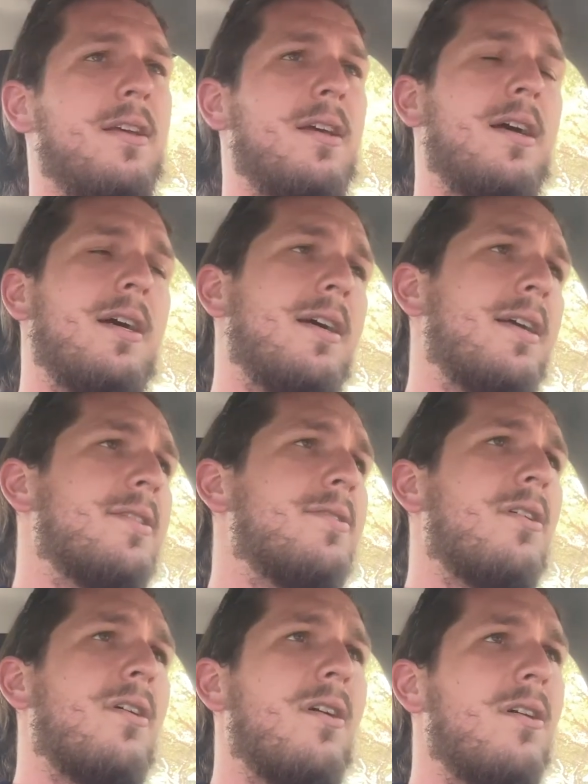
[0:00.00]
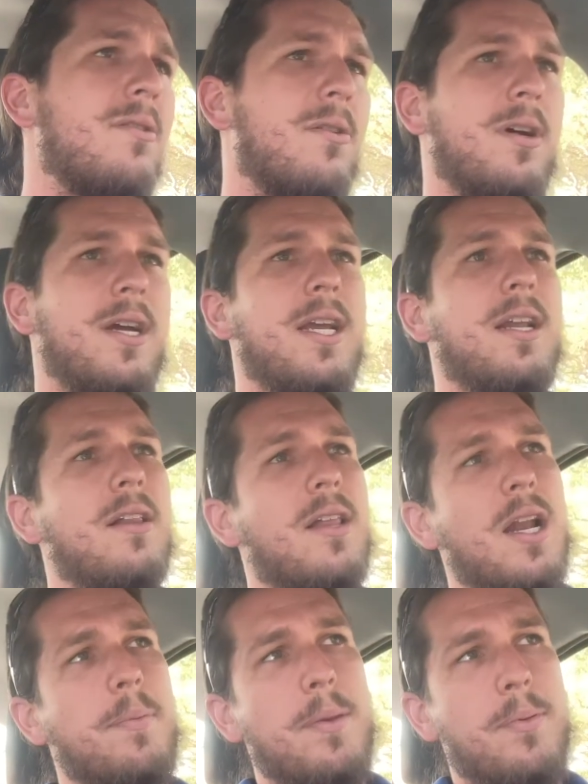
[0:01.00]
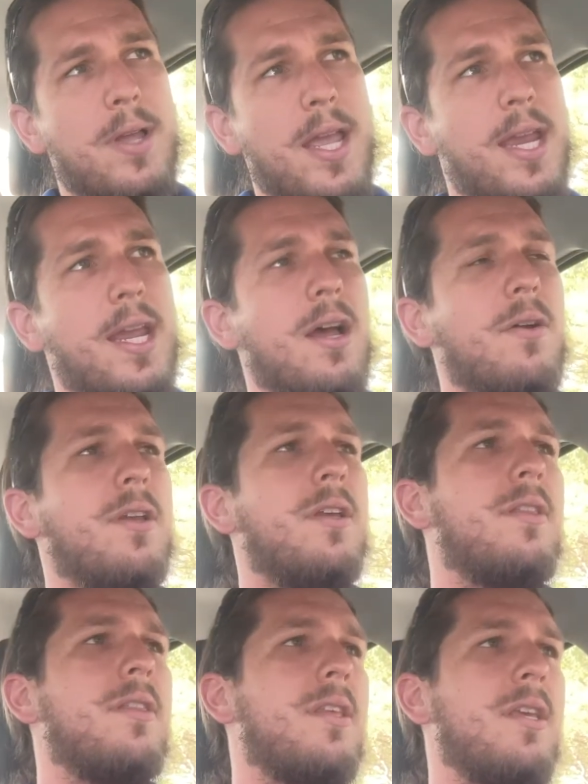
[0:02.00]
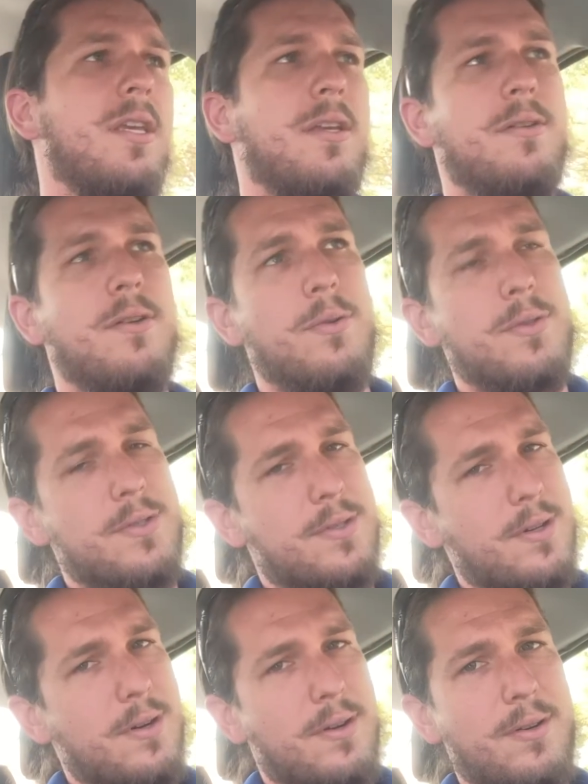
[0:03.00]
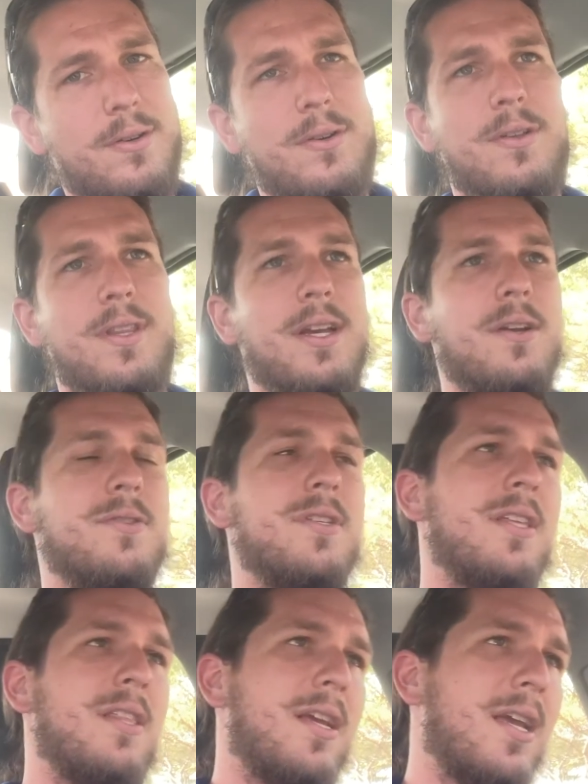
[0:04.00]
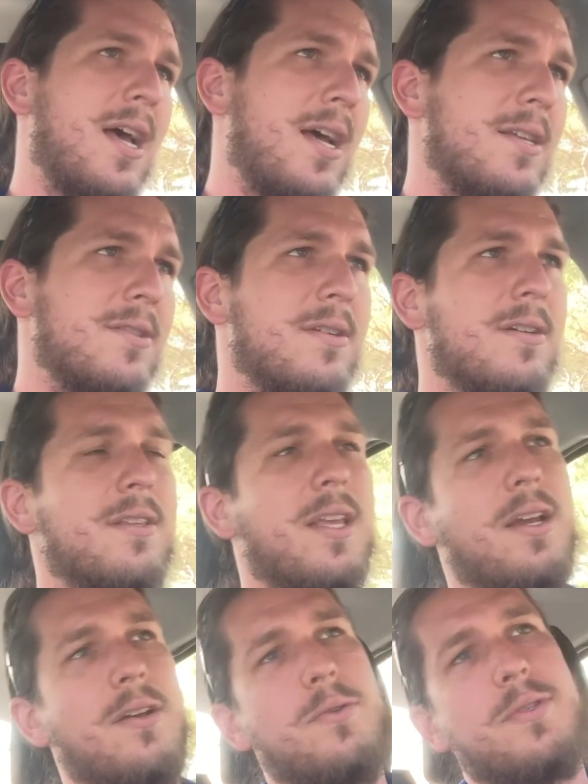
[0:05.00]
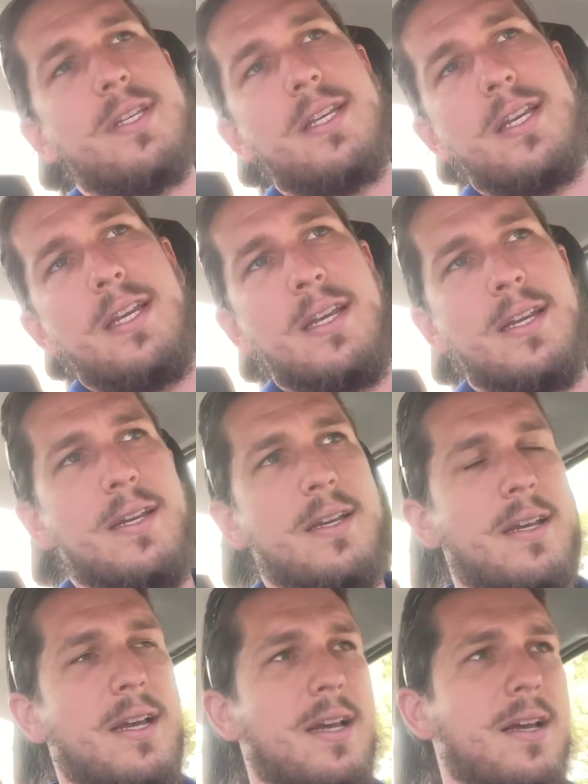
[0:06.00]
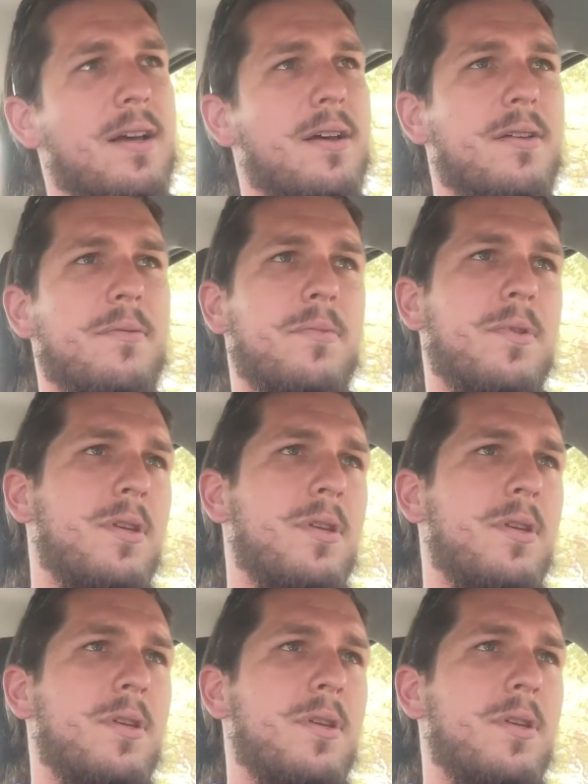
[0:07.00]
it's all great. A lot of people hang out in the Golden Circle. They go see the geyser. They go see, Gullfoss